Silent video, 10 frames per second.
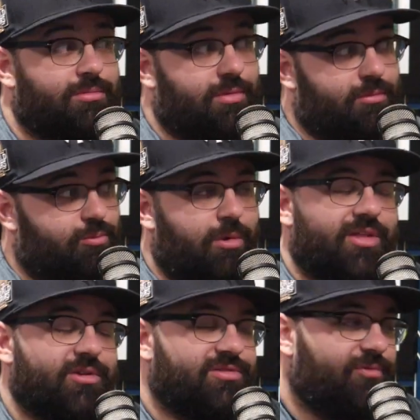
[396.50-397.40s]

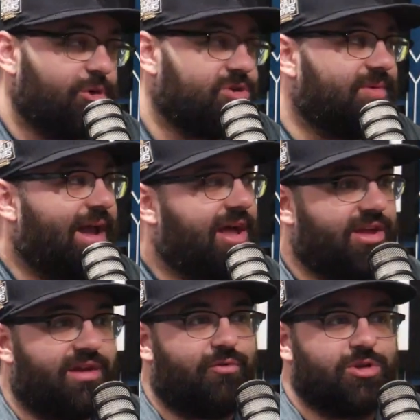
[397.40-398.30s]
whether it's fortunate reality,
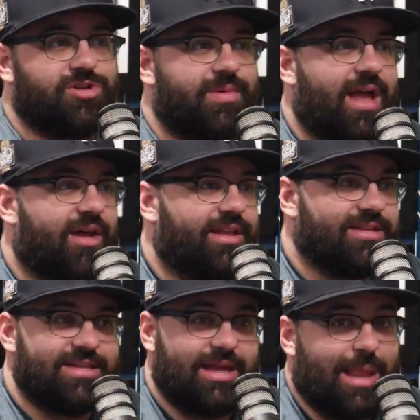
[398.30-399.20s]
unfortunate reality,
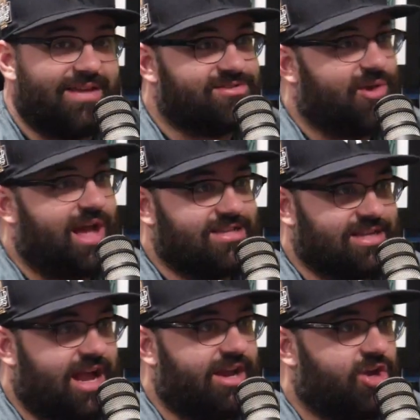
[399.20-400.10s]
it's like life still has to
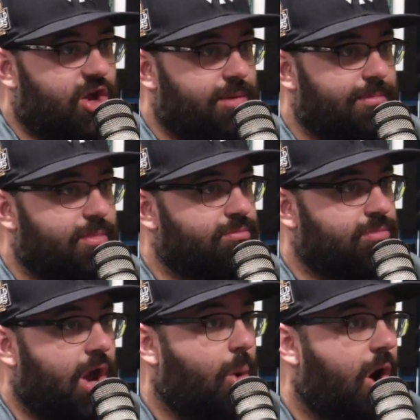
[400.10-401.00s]
kind of
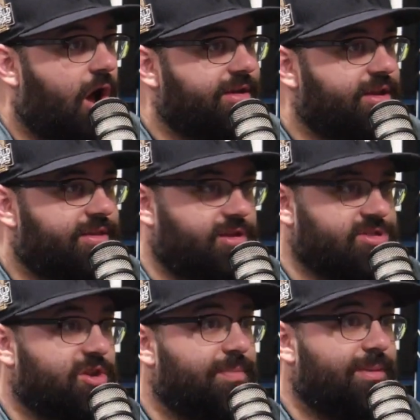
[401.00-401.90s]
go on. And there's
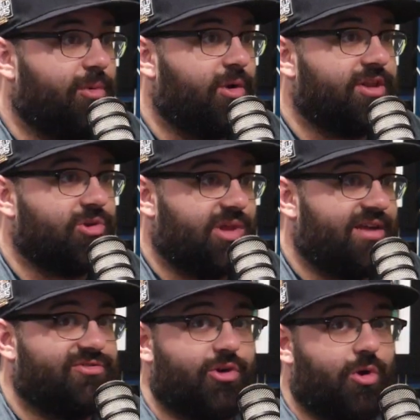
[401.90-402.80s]
still people in your
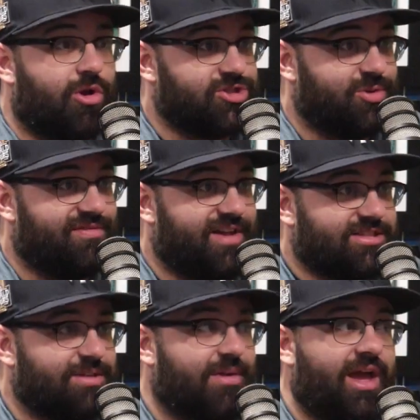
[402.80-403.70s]
life that are also
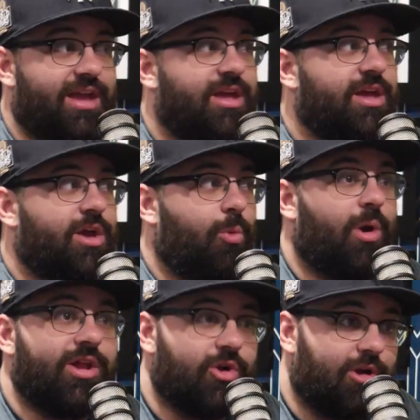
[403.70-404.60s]
affected by
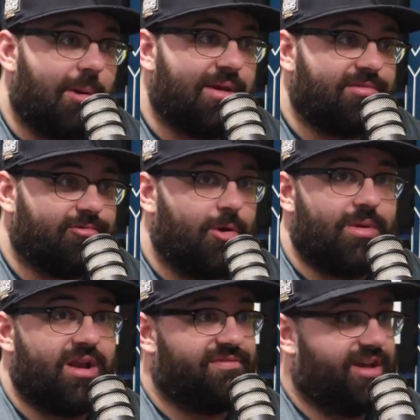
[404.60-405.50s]
what you're going through.
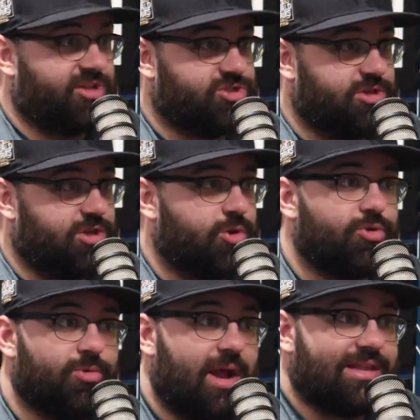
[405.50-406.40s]
And it affects you
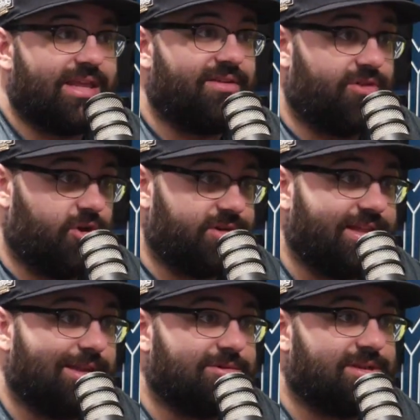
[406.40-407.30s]
directly if you're
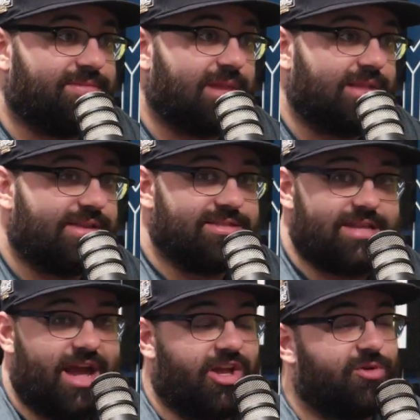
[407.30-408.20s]
dealing with something like this and
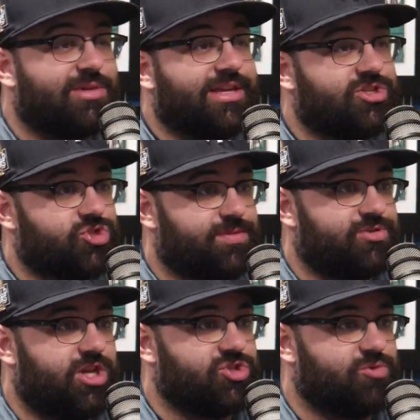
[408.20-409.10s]
how your relationships
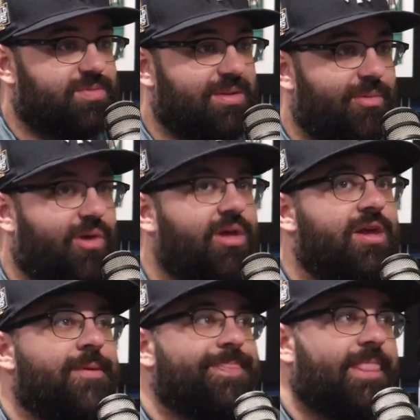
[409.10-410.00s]
change with people.
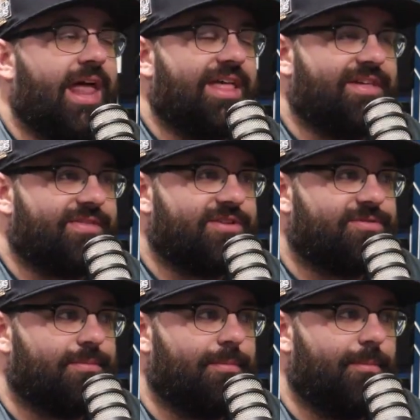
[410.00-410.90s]
And I think this
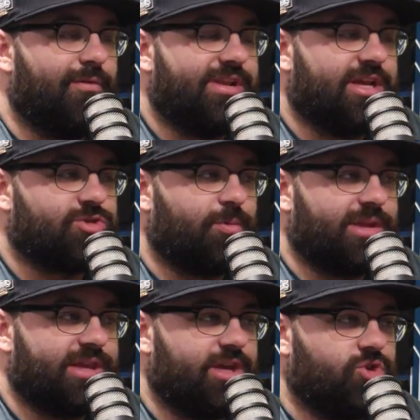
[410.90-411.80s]
movie does a
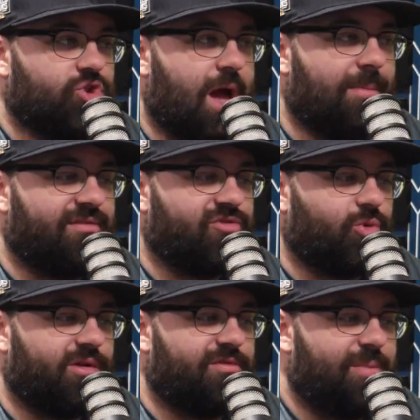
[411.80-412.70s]
really good job of
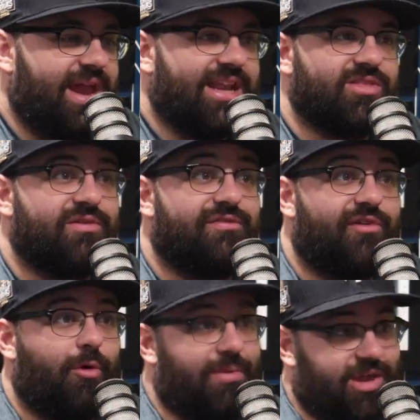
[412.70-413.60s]
sort of painting the
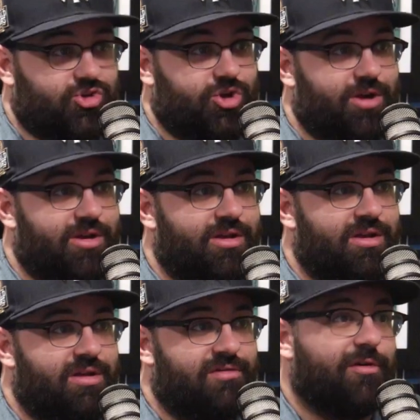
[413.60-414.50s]
full picture
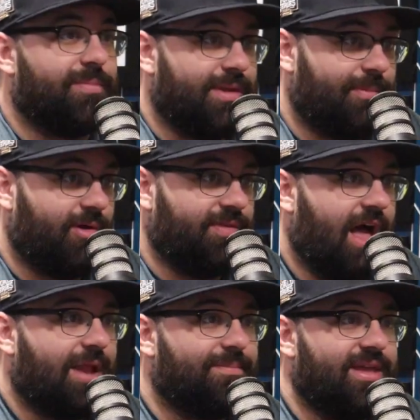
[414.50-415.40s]
for people,
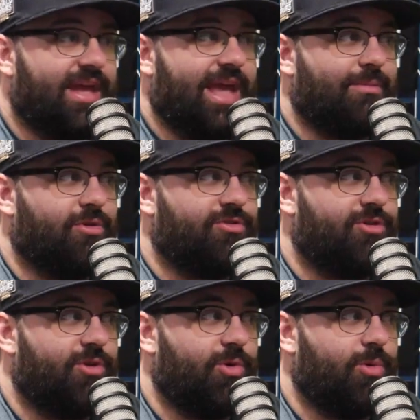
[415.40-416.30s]
not being able
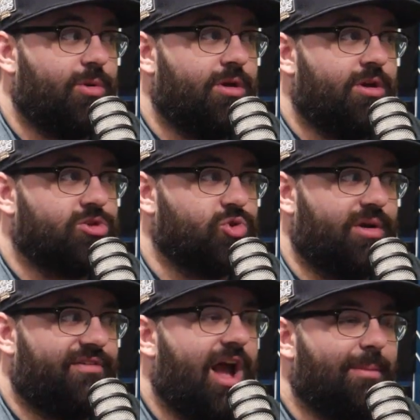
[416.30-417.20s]
to sort
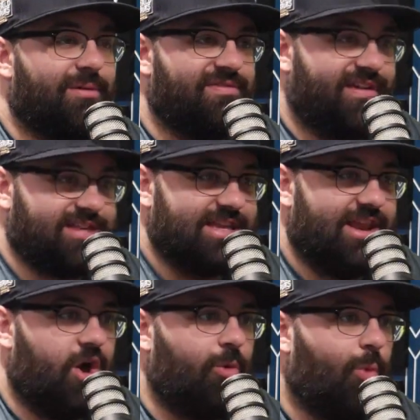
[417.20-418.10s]
of hyper fixate
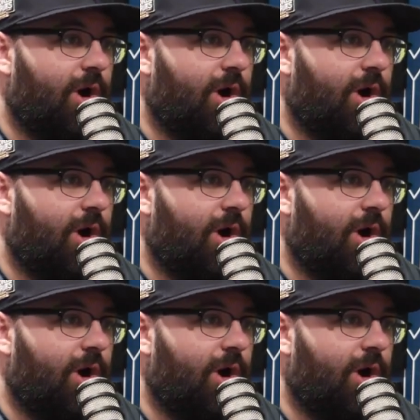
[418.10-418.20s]
on one